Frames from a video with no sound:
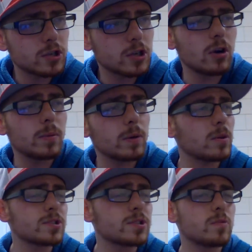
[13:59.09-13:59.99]
Jacoby
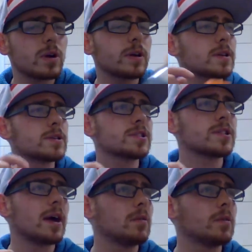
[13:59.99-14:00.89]
wasn't where he is
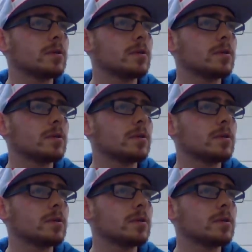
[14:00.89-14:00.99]
now.